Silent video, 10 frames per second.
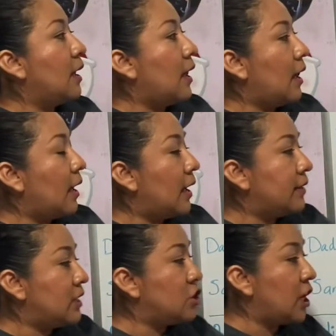
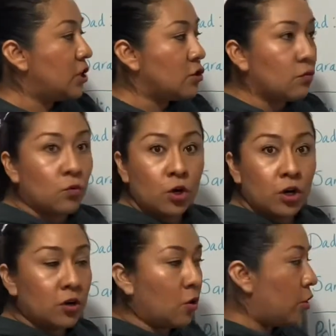The change of
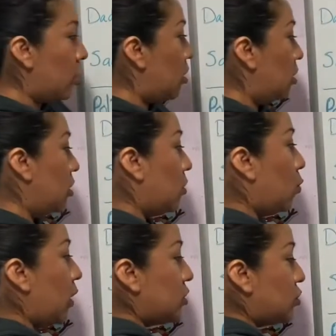word order,
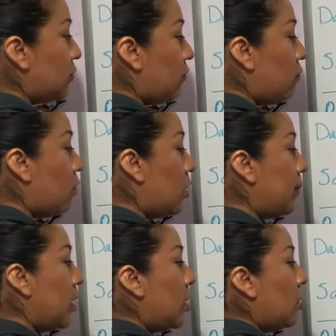question form,